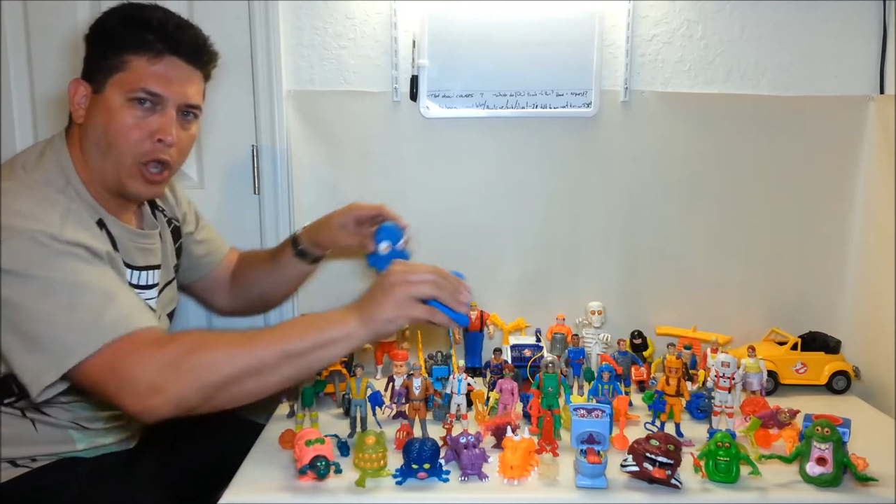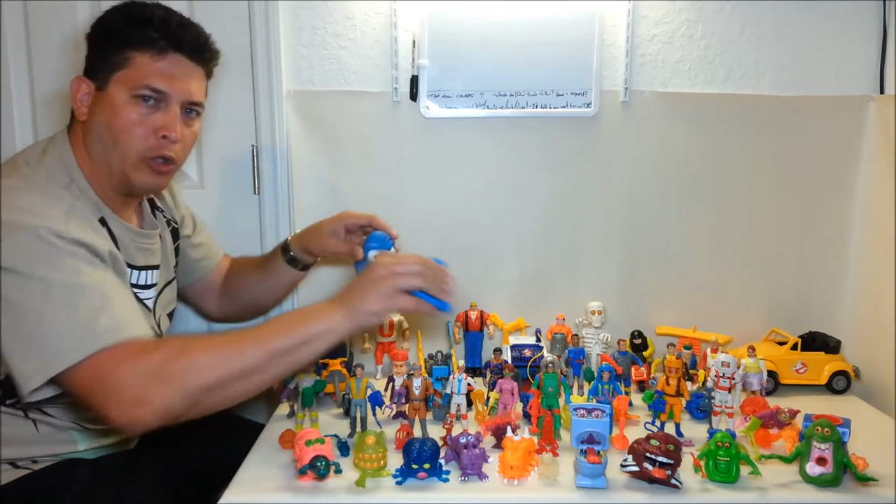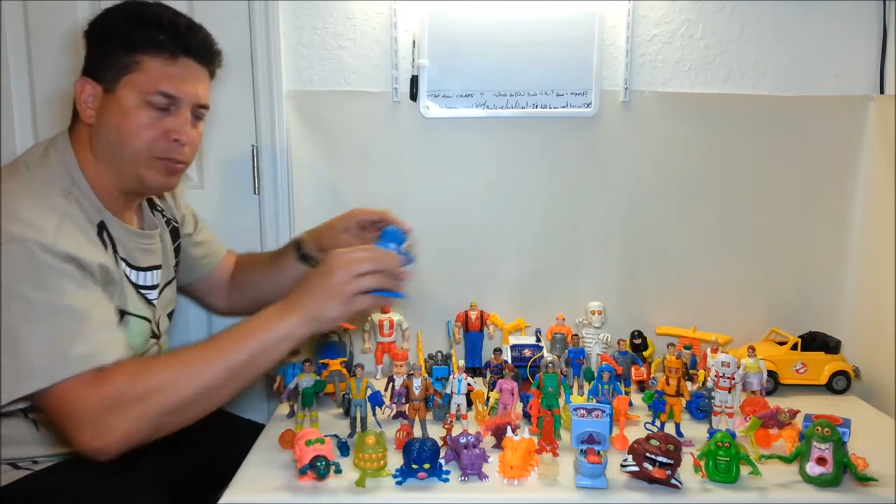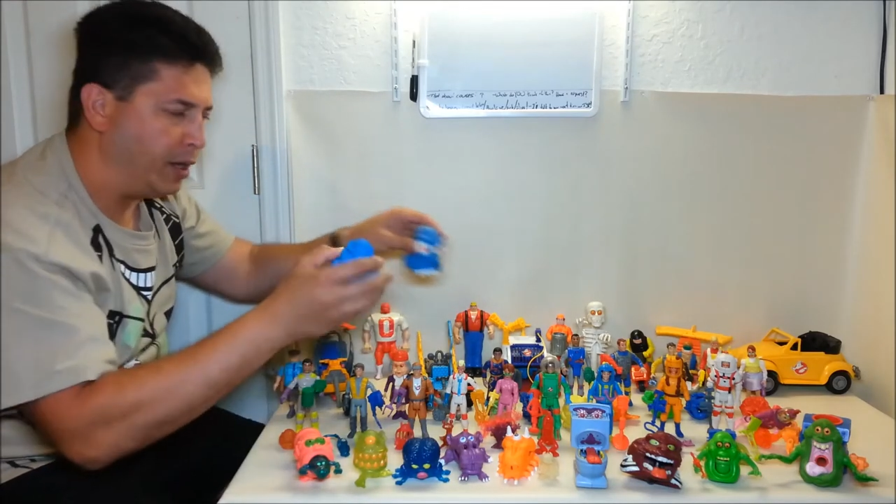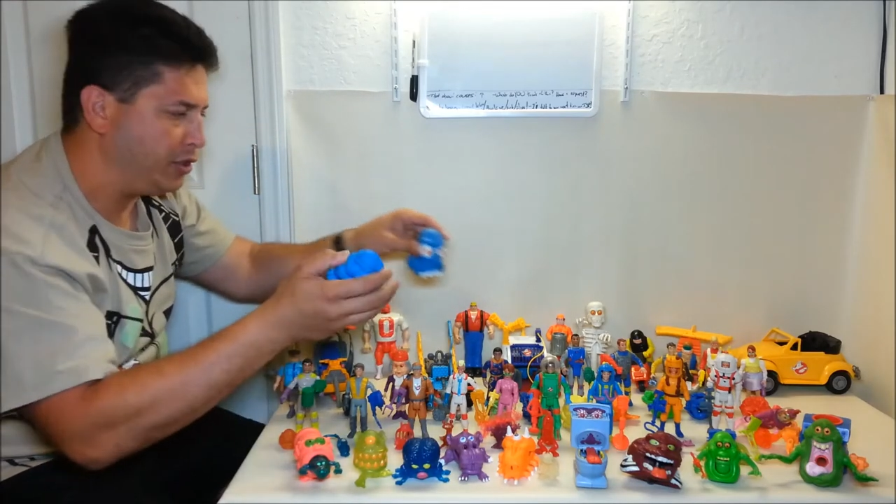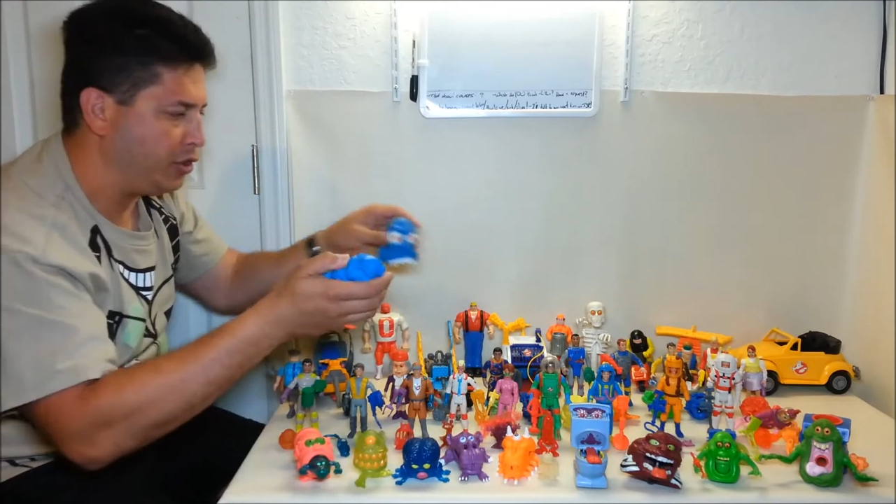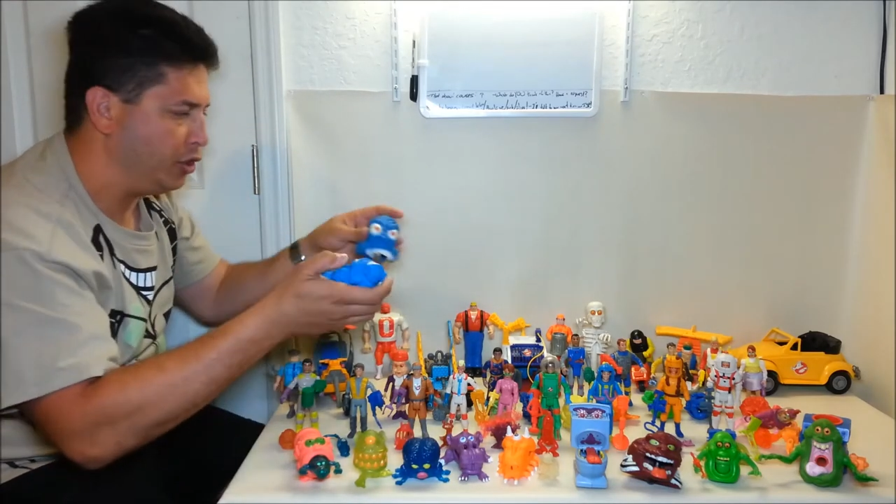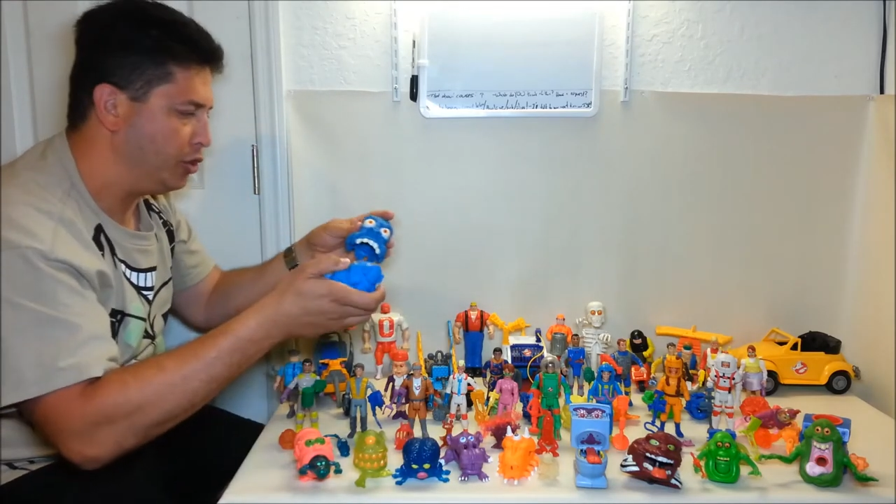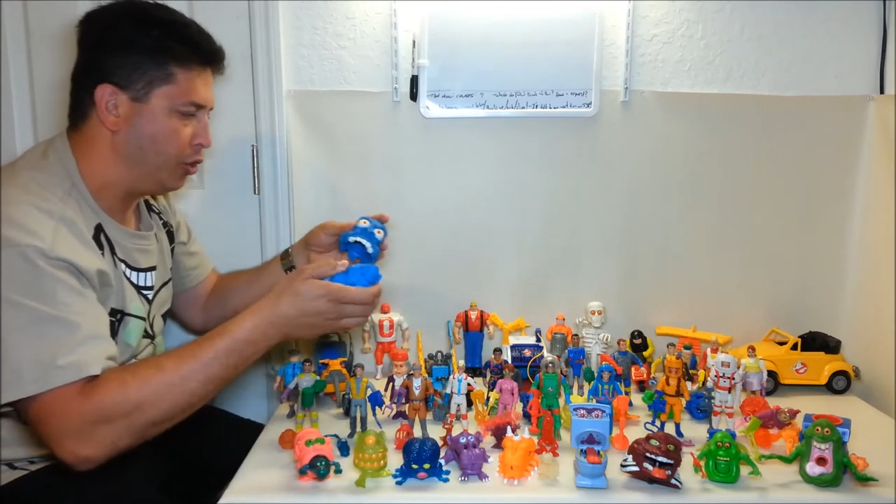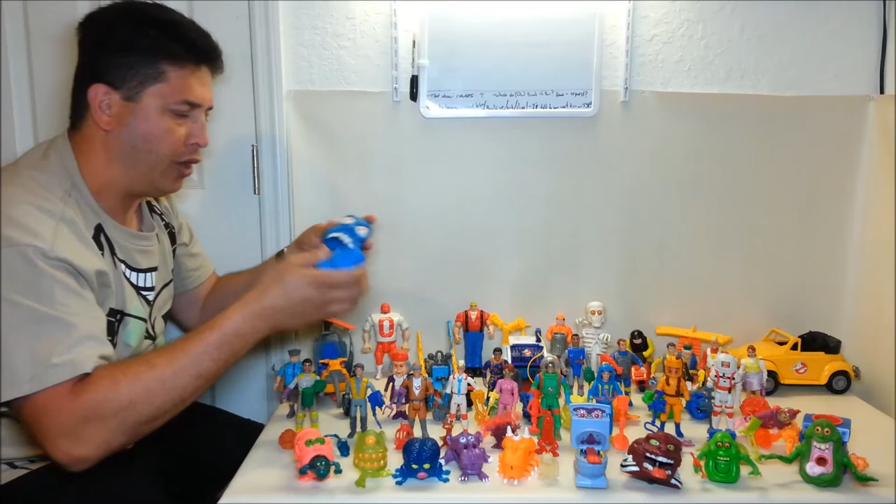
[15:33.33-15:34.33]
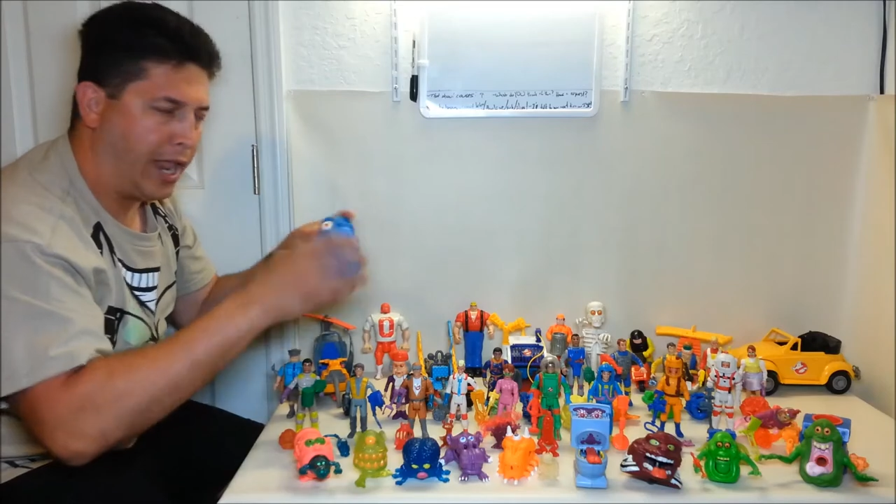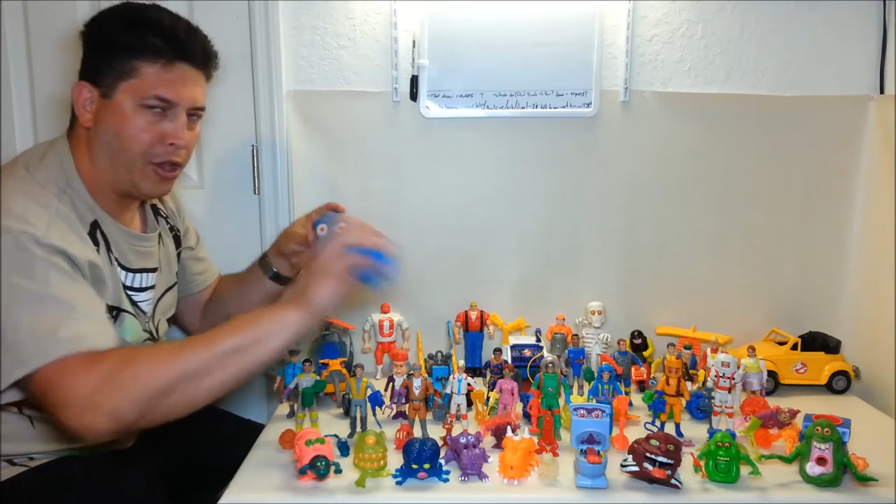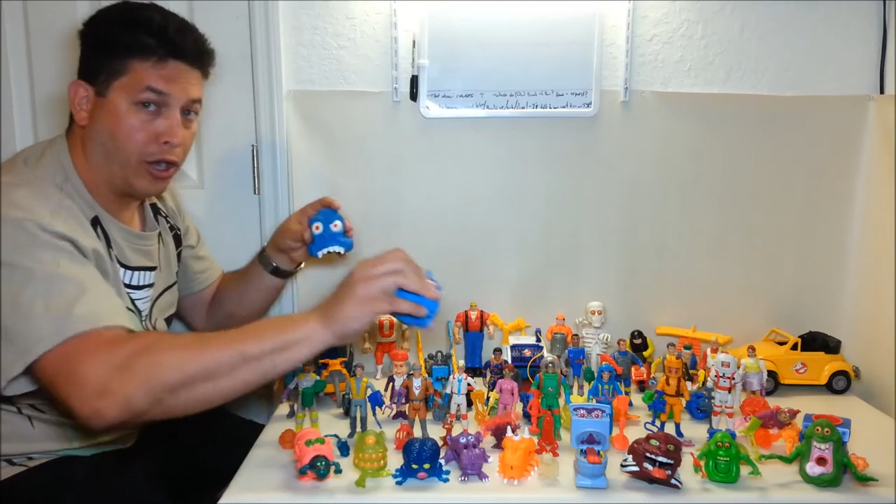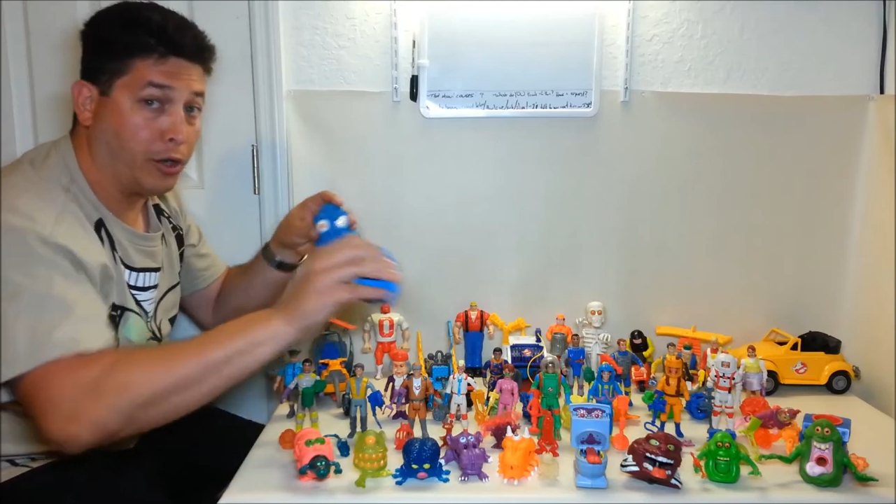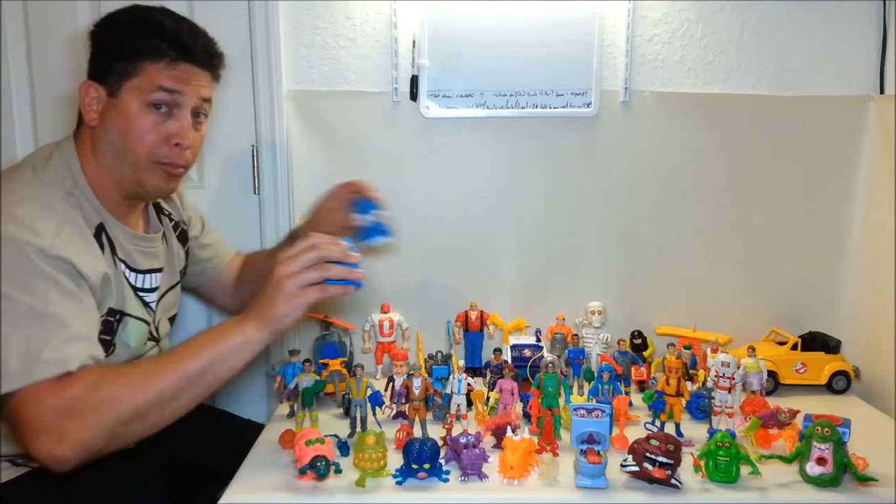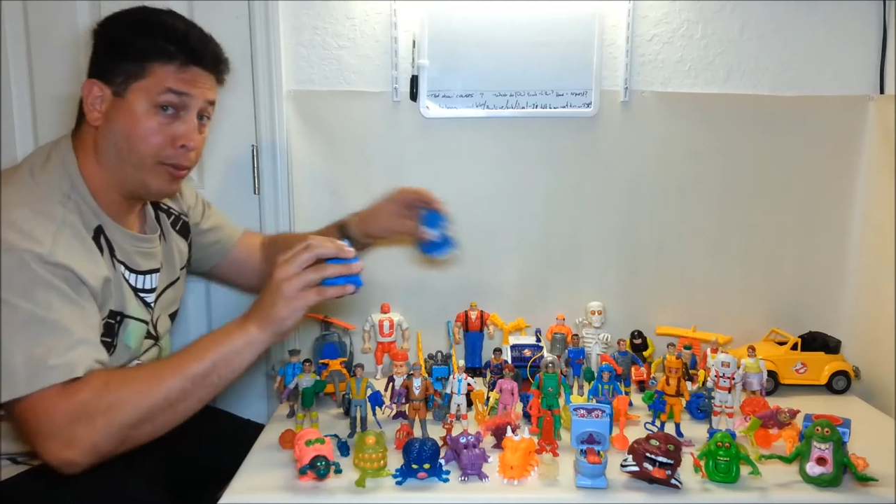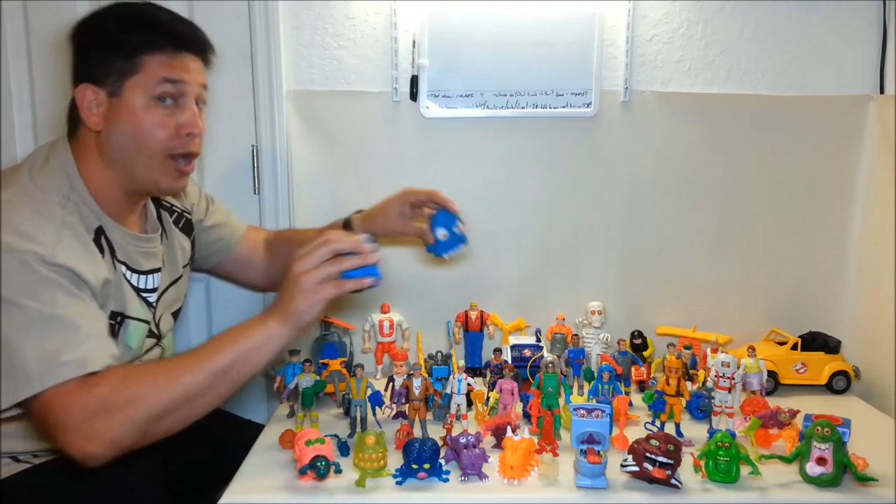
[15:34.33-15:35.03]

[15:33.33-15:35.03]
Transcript: Ghostbusters or at your little